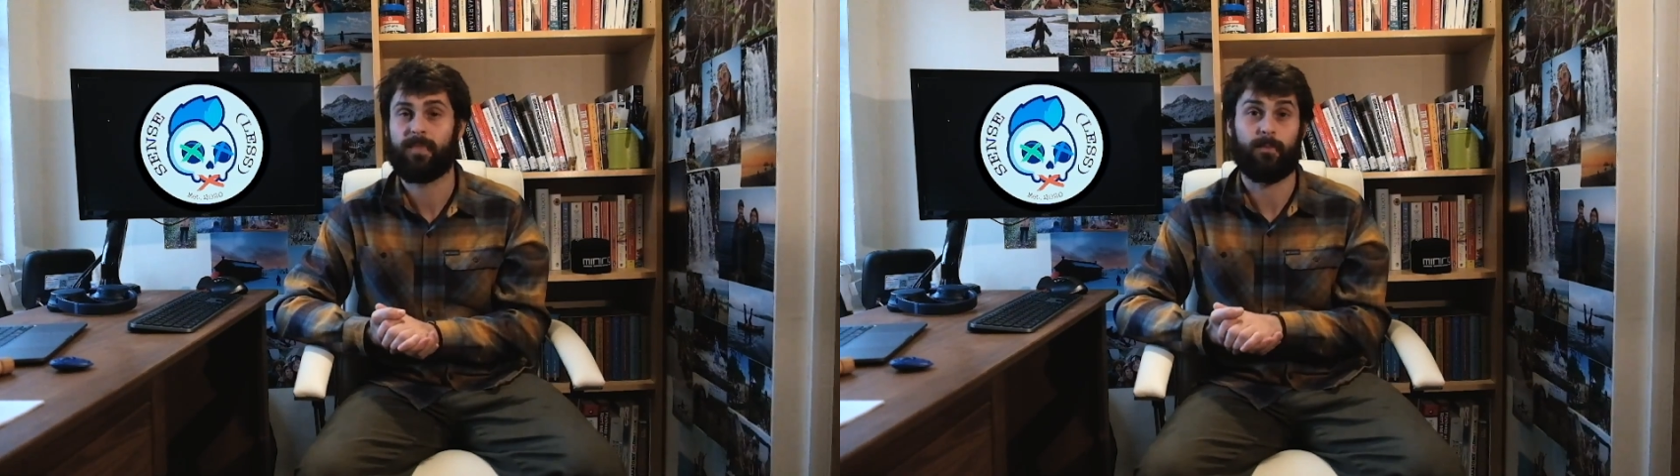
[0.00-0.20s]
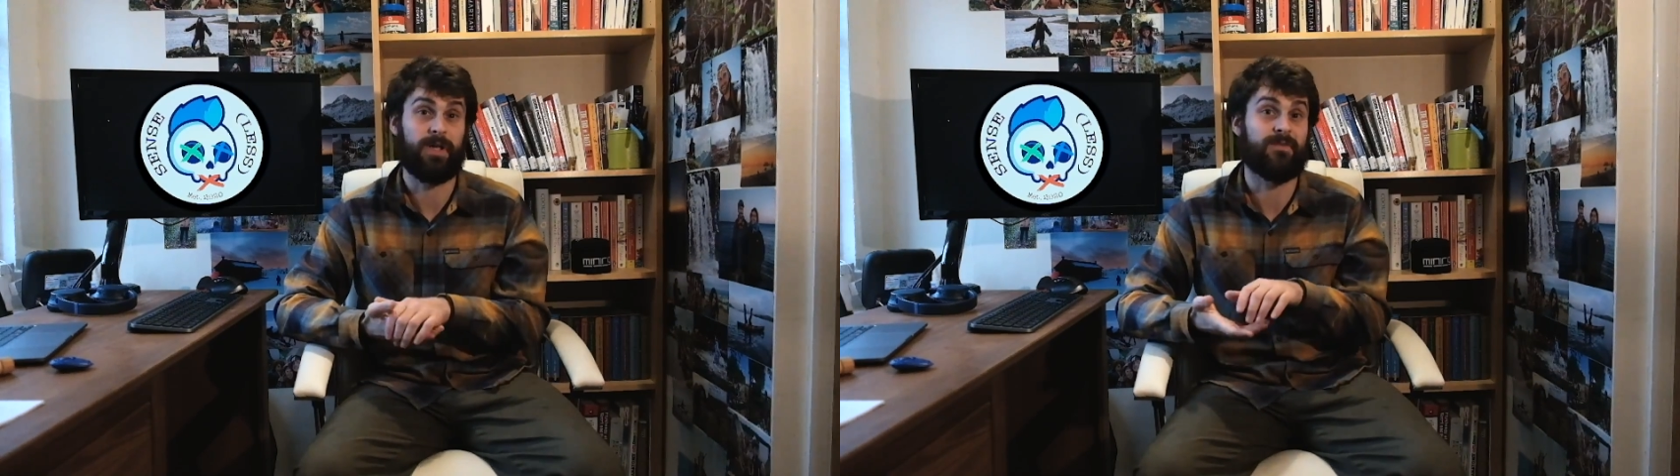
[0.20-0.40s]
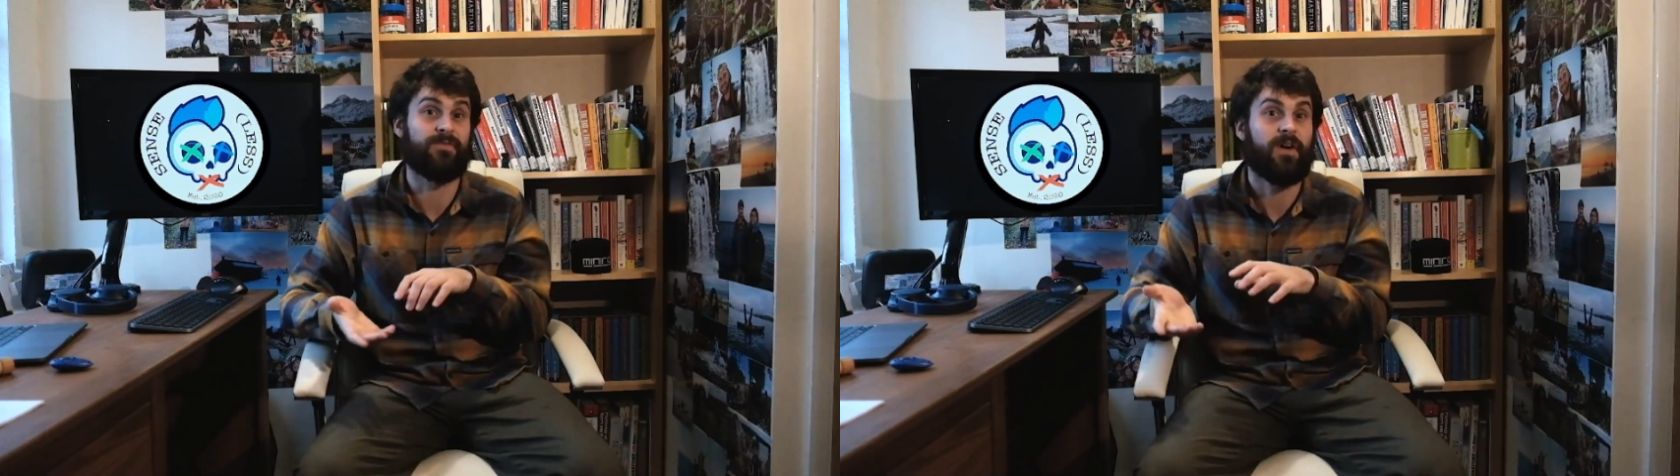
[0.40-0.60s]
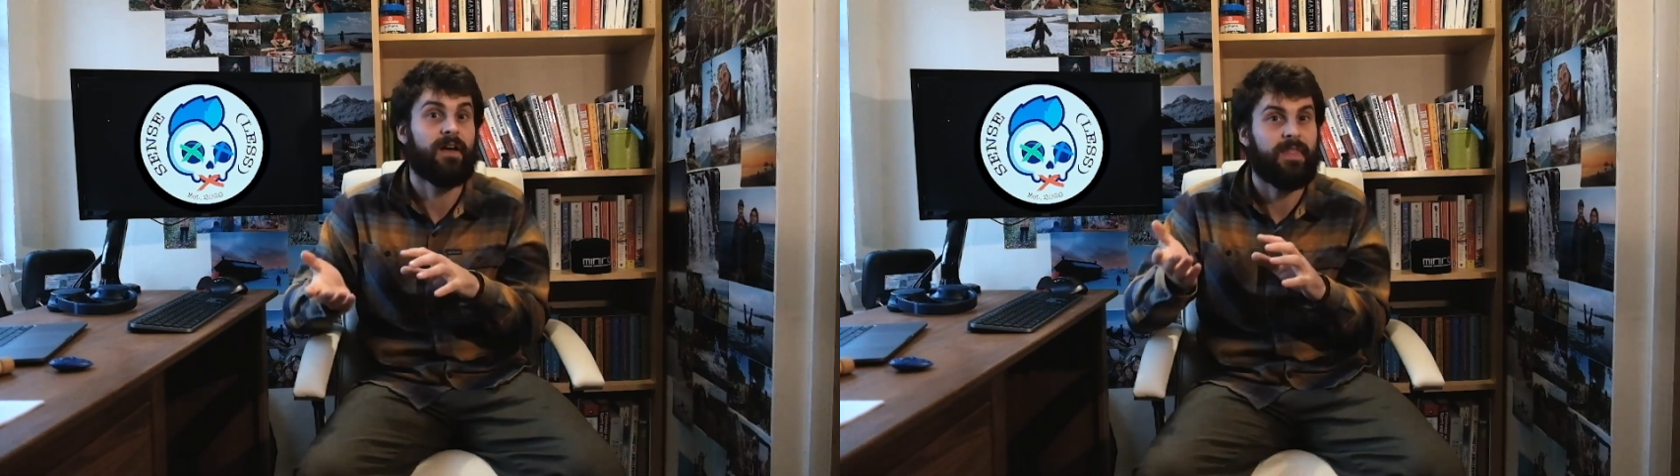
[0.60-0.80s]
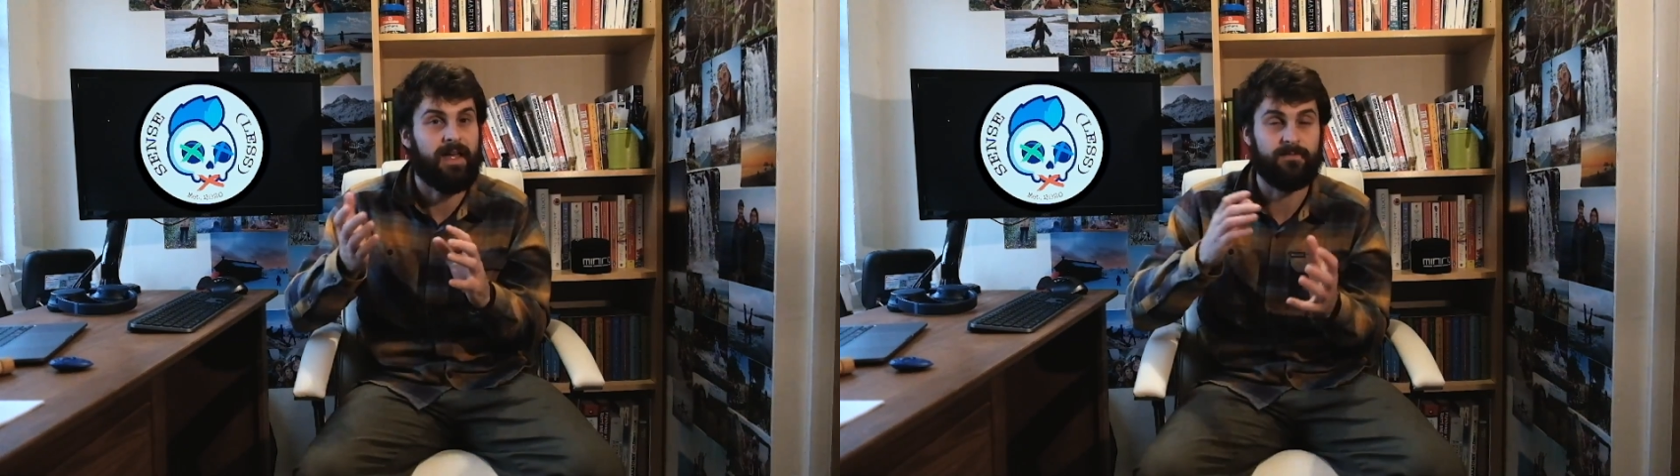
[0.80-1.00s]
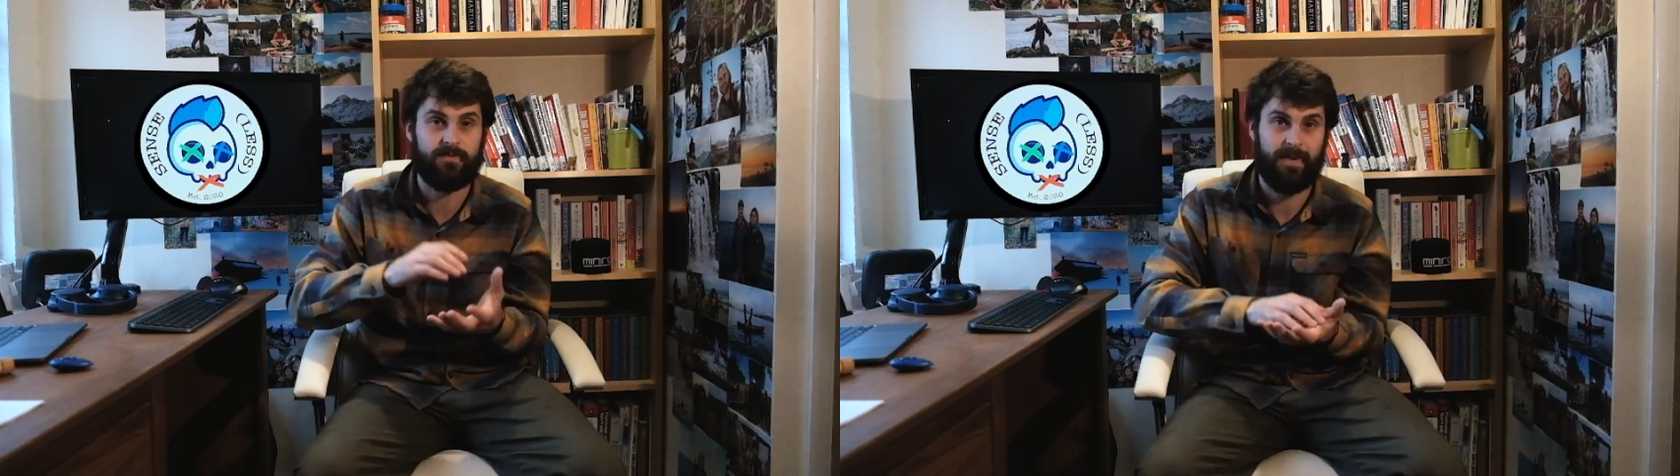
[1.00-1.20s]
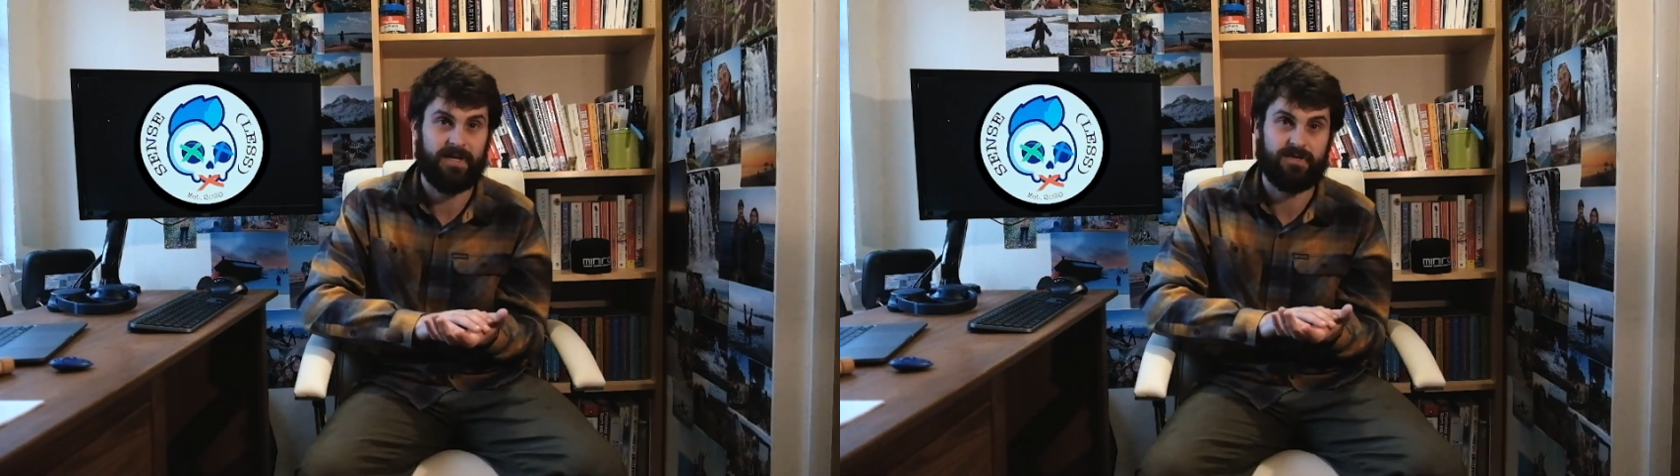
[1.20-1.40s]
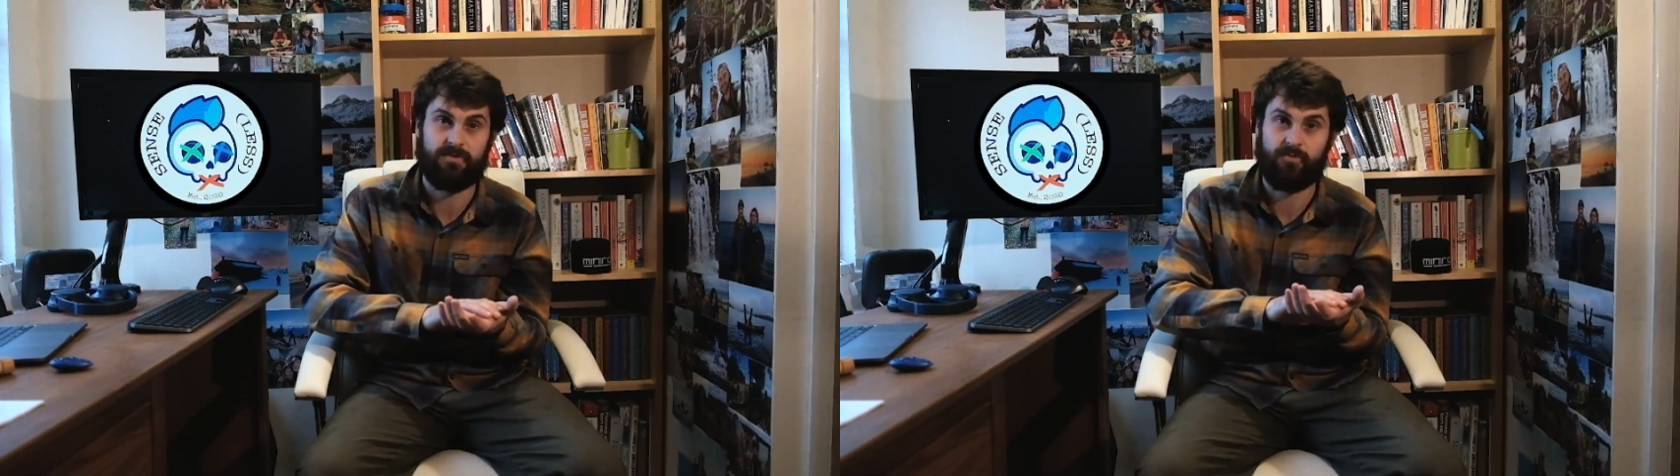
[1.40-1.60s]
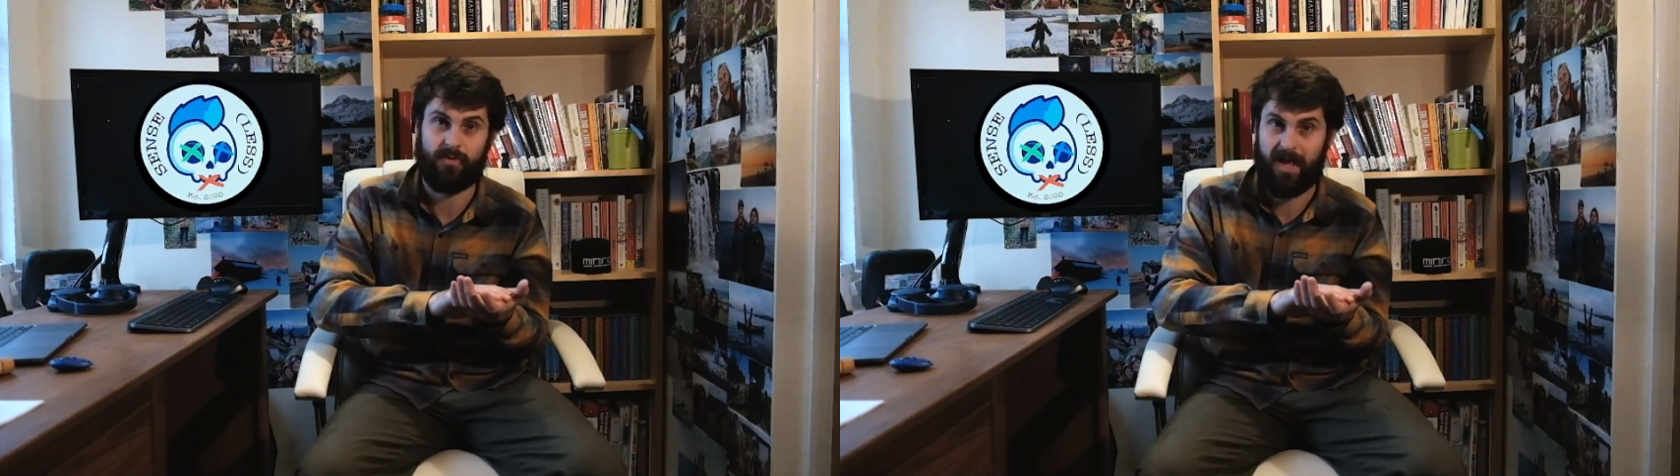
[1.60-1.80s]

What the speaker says: We convert that information through an